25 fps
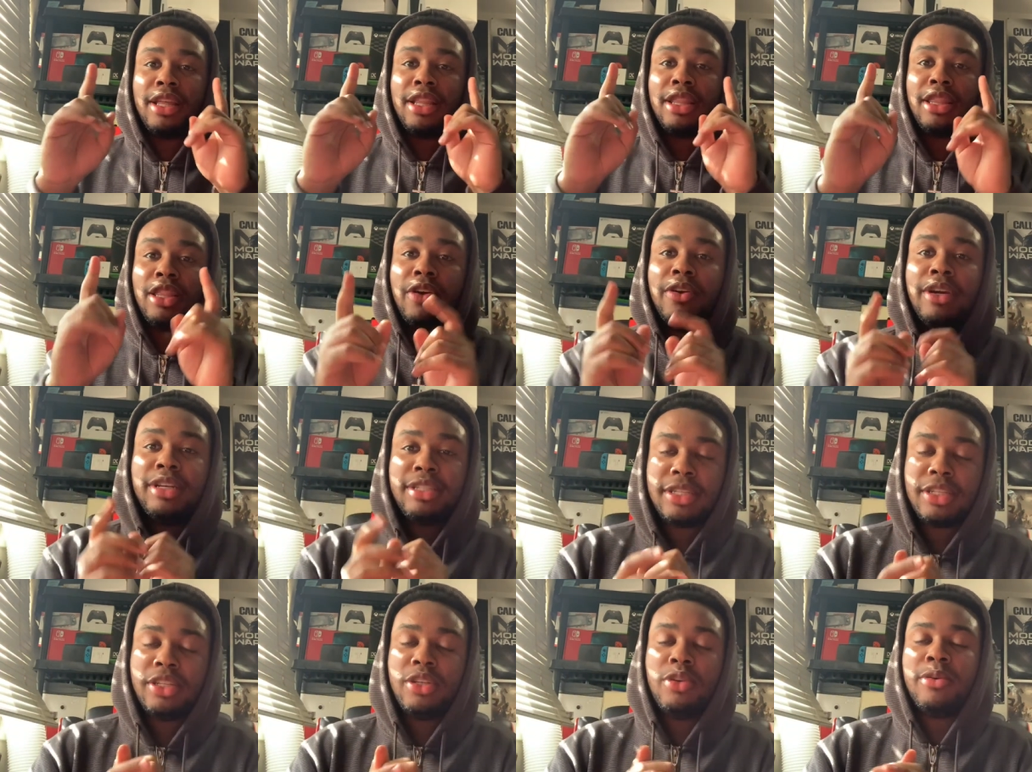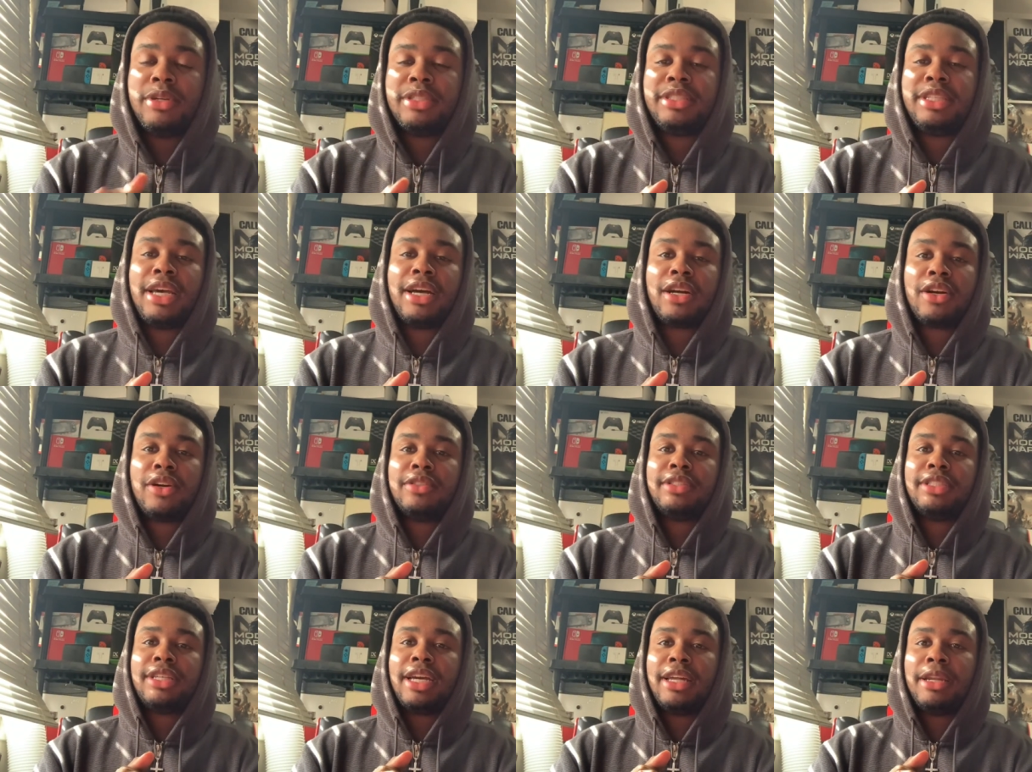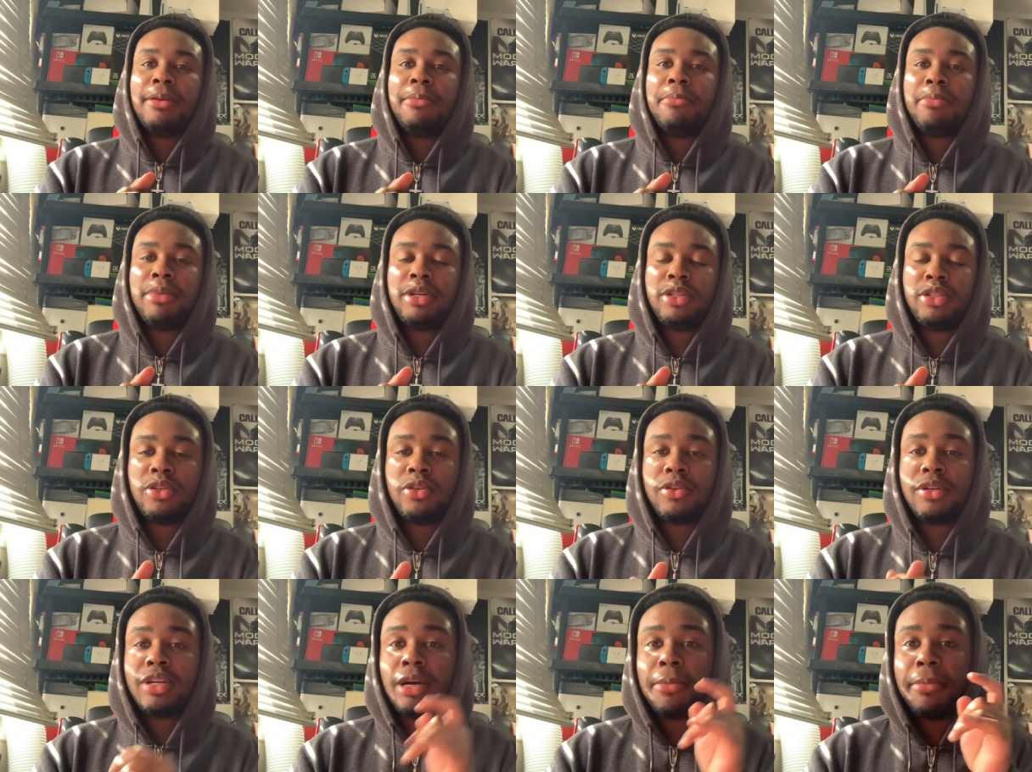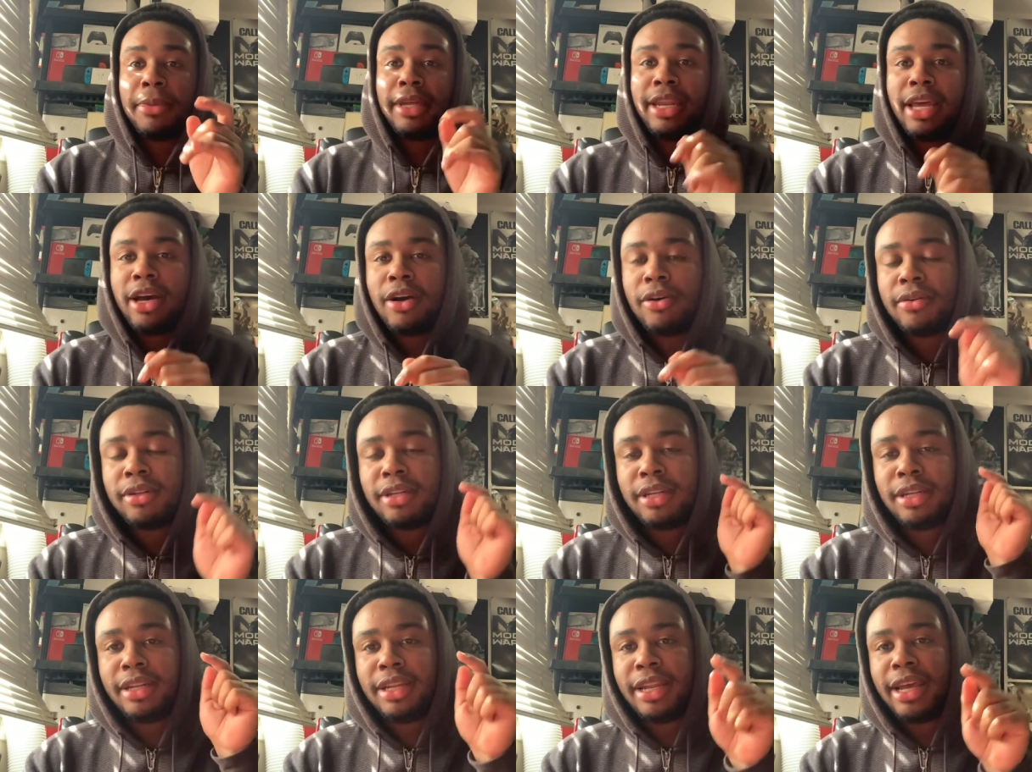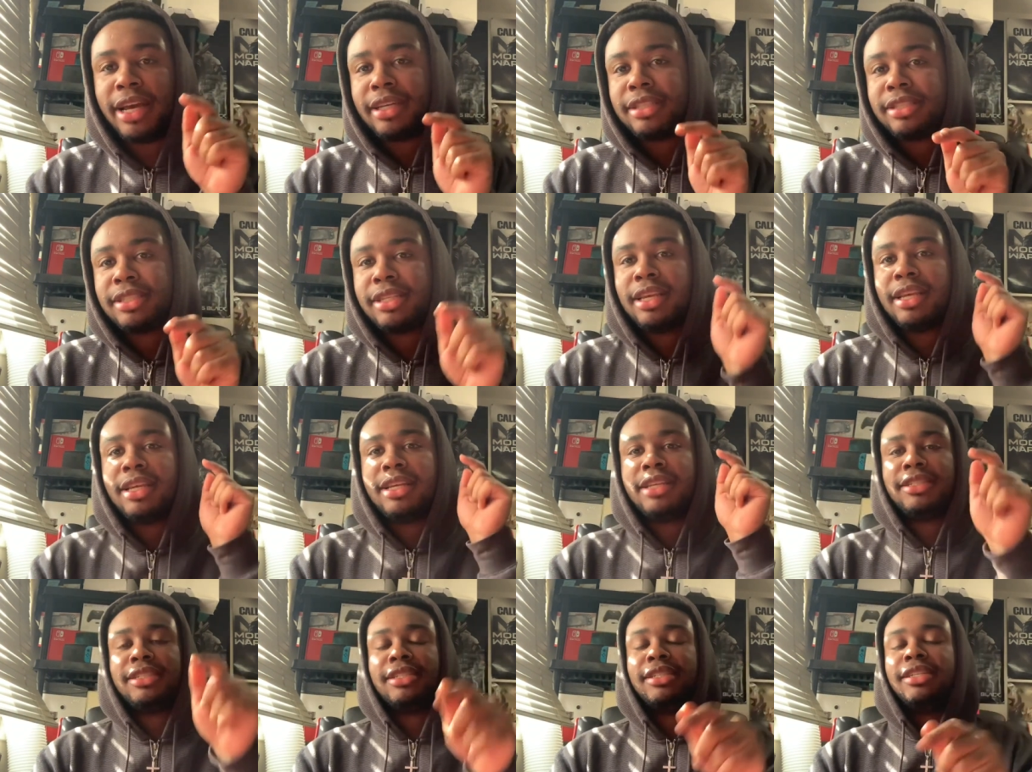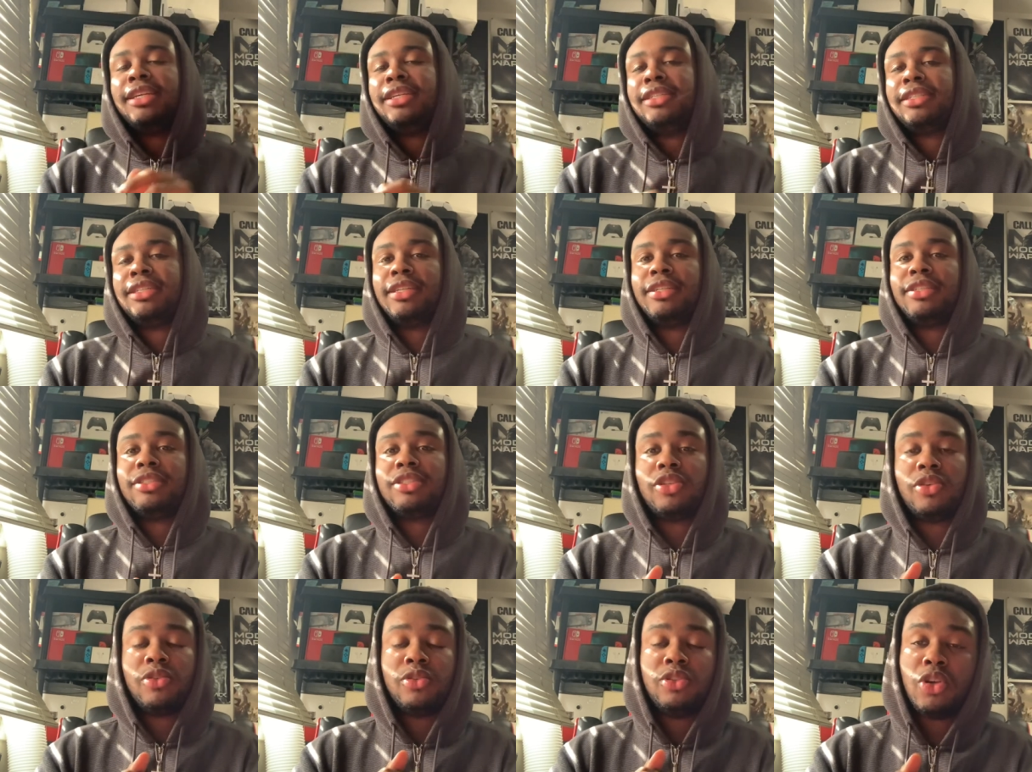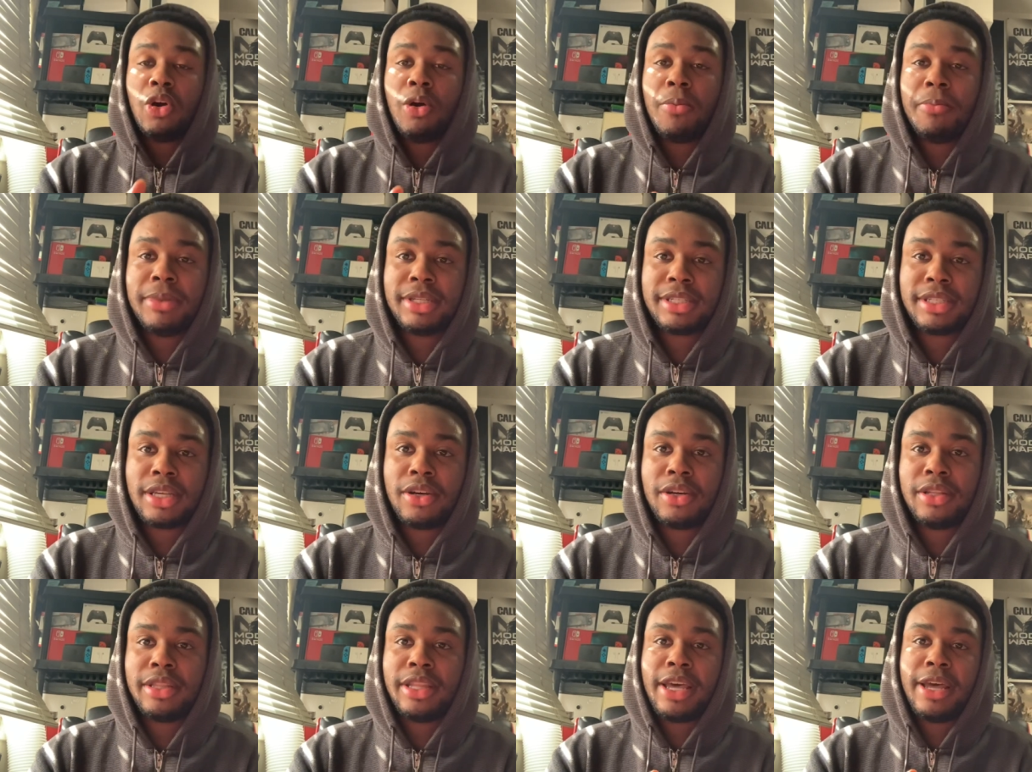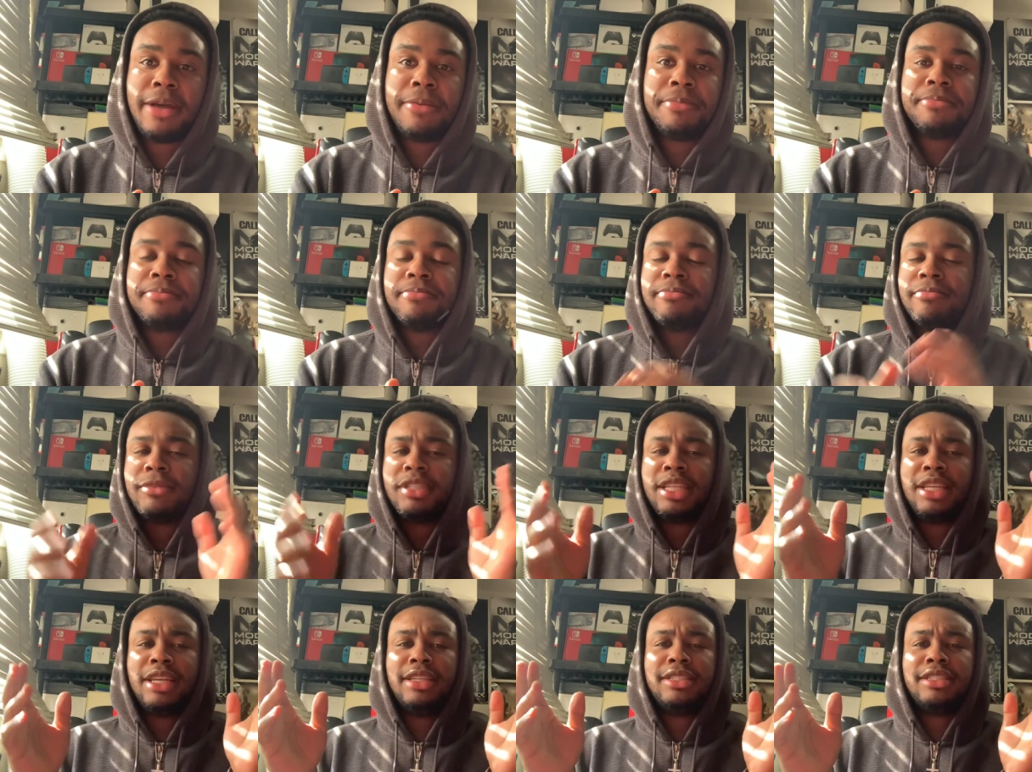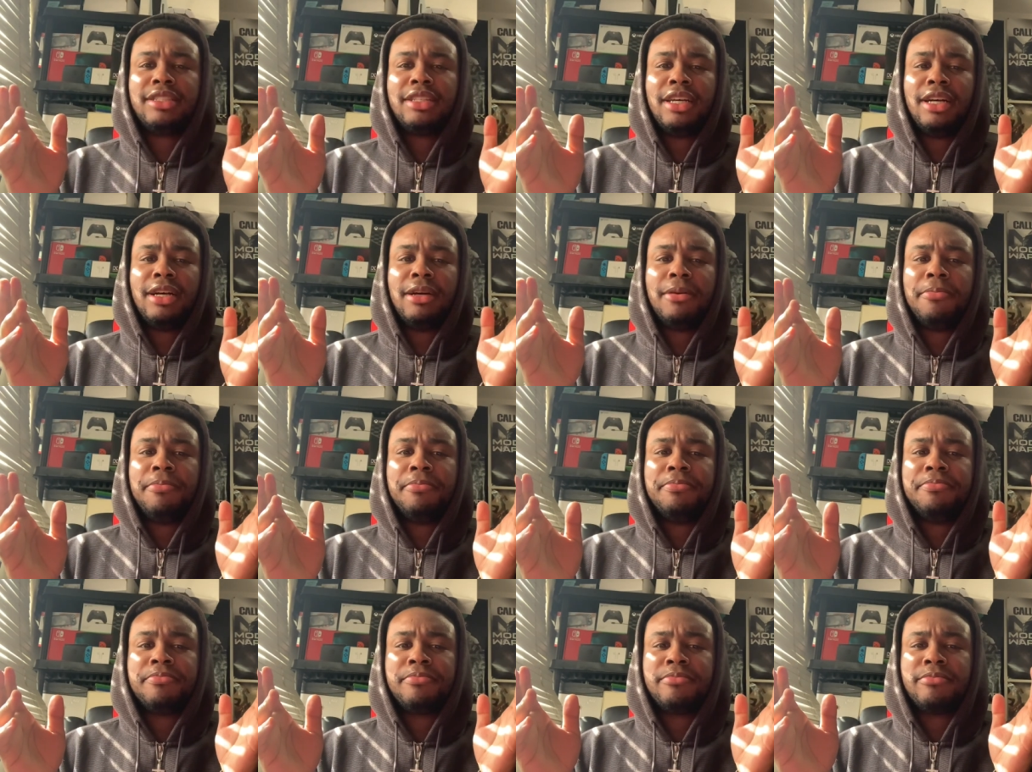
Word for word: there is a new Attack on Titan bundle coming out next season, so don't miss out on that. It's um